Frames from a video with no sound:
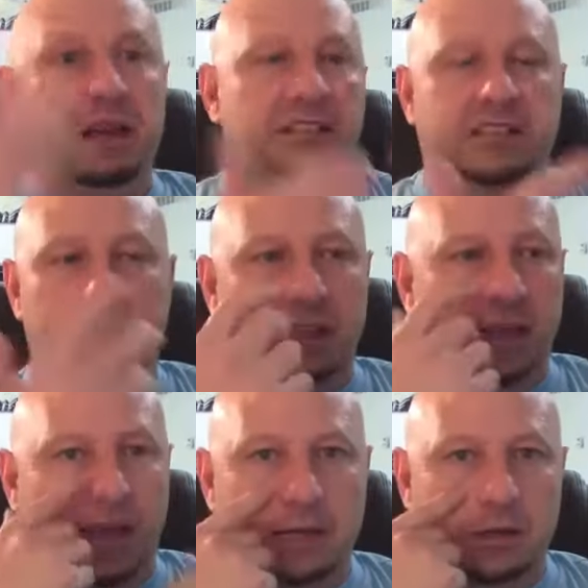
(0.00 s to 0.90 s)
it's in the
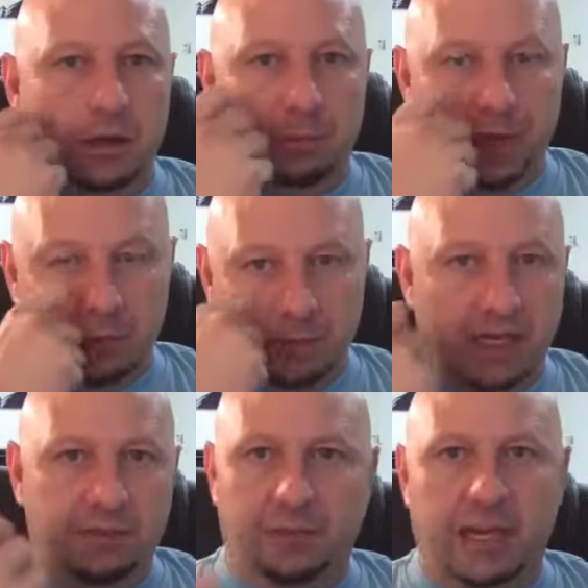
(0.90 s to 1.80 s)
header above, but
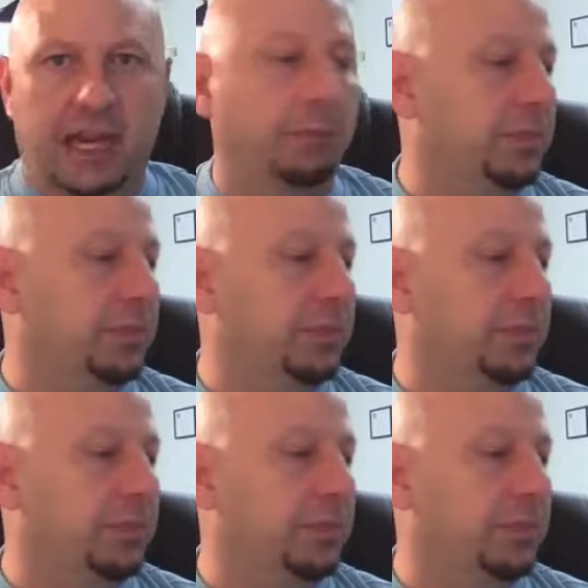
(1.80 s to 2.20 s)
I forgot.